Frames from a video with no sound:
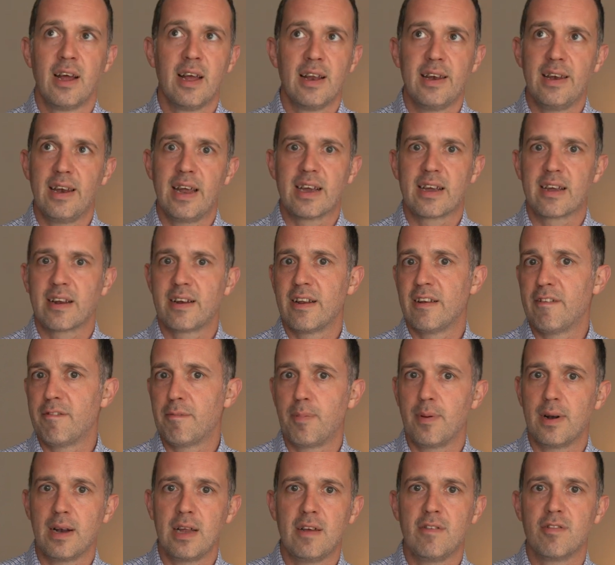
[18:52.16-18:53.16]
negative
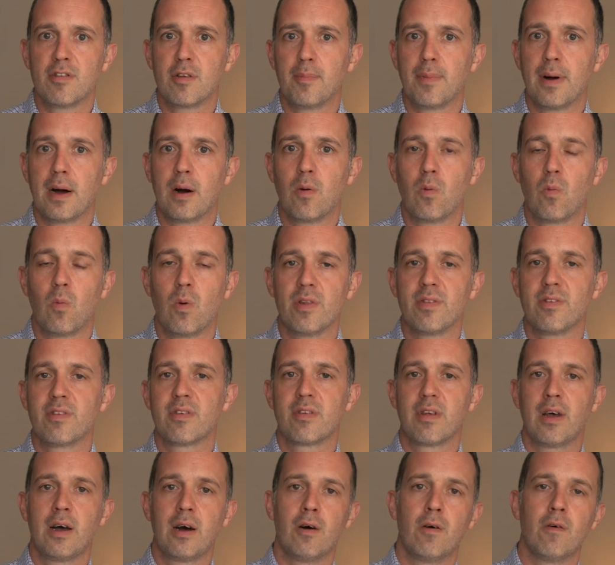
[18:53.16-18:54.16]
beliefs about
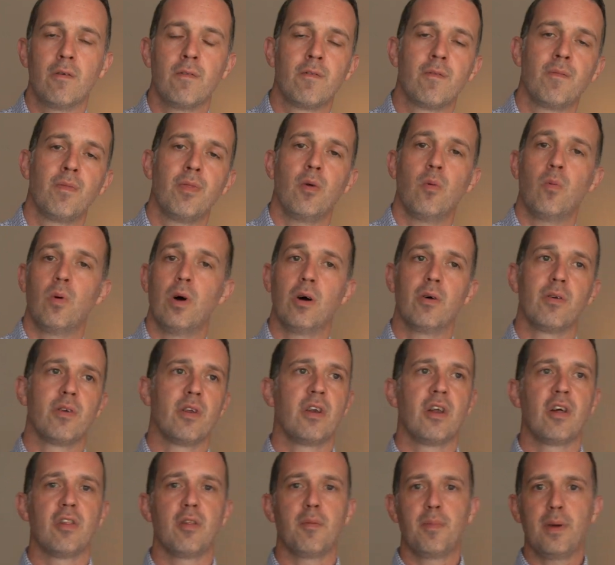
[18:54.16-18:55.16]
oneself, the world, and
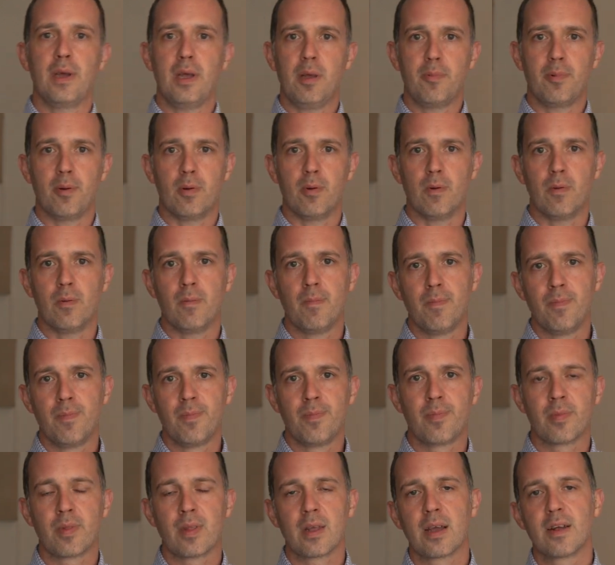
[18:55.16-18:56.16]
other people,
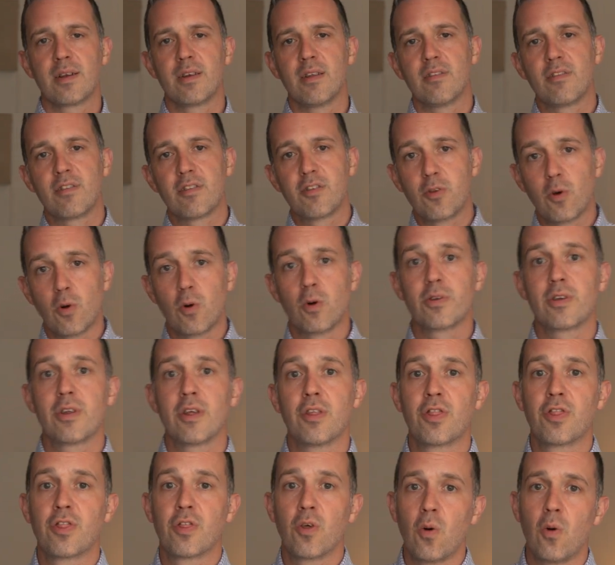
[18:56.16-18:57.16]
distorted
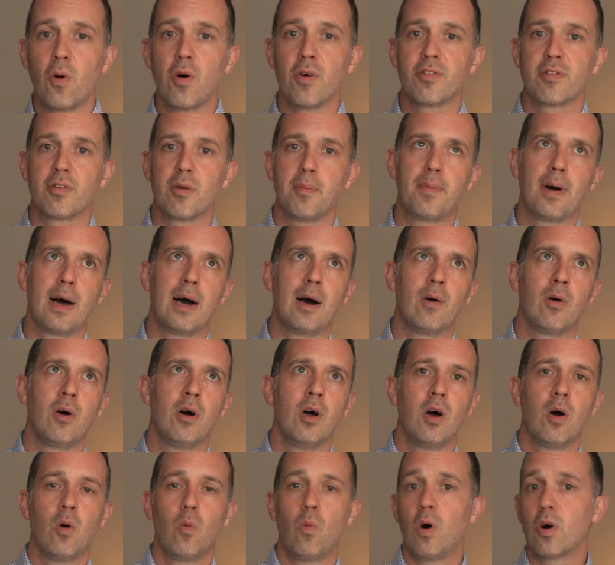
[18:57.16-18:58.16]
thoughts about
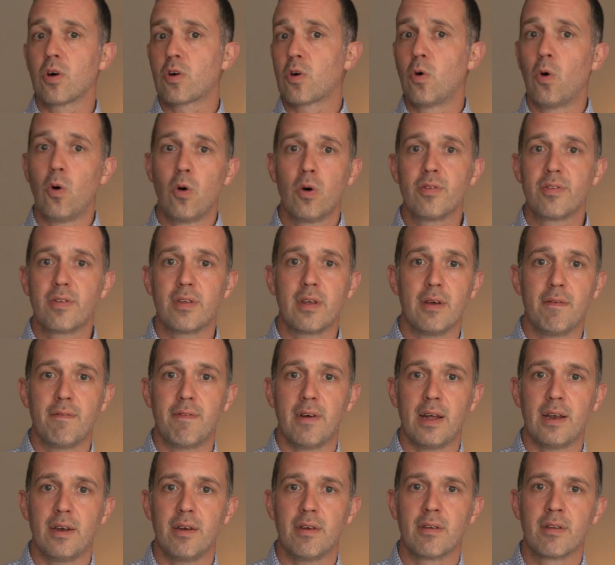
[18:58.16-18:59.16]
what caused the
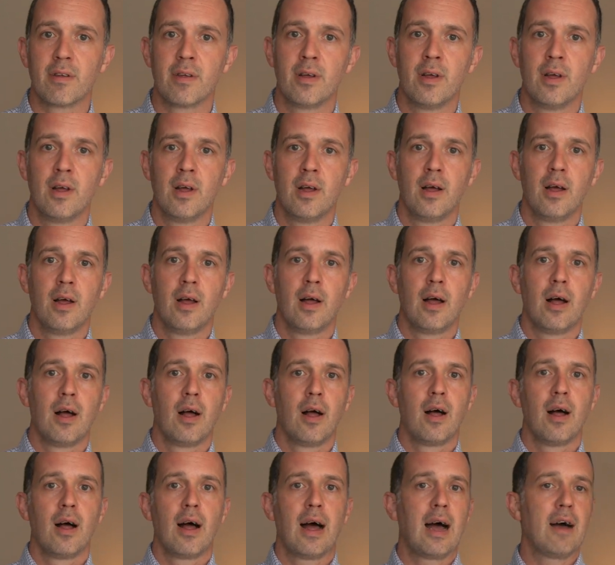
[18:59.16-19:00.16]
event,
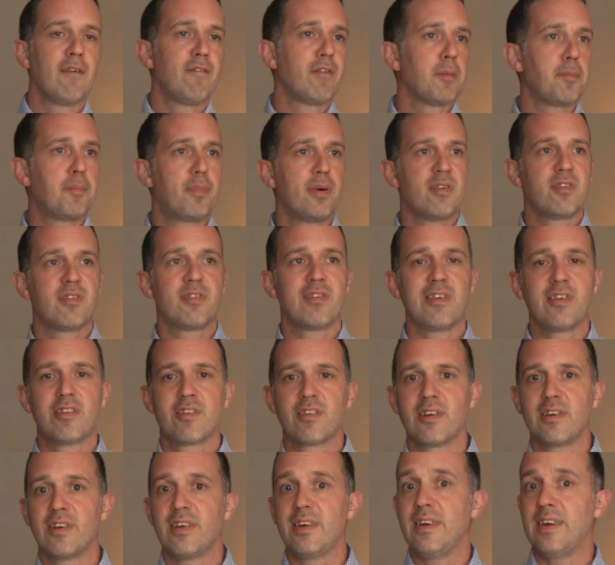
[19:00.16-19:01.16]
having
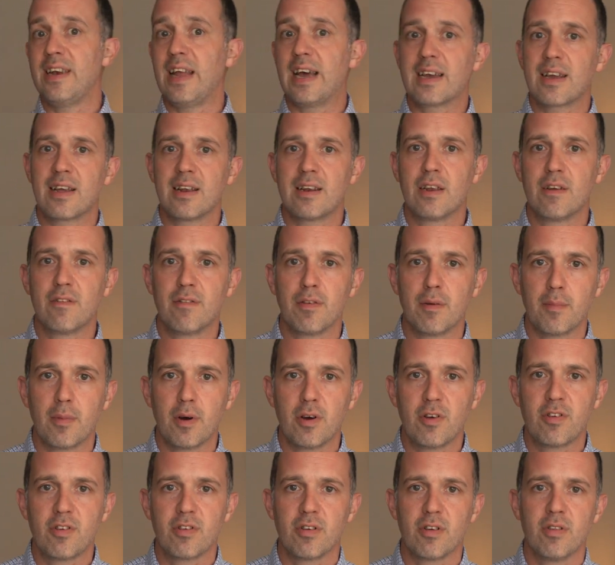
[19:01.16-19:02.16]
persistent negative
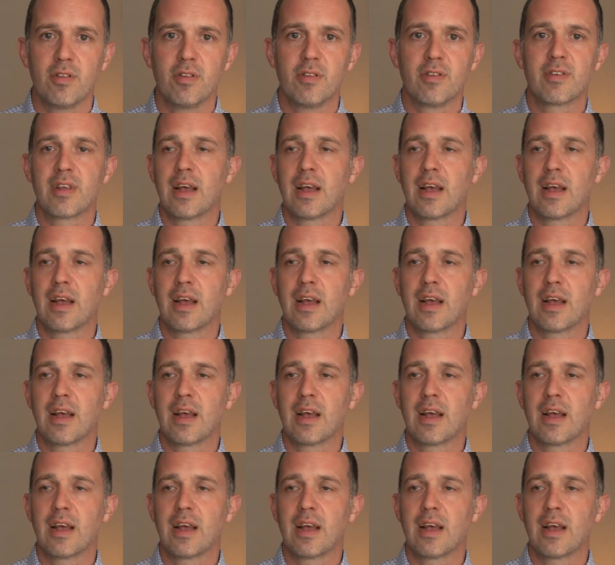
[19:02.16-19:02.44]
emotions,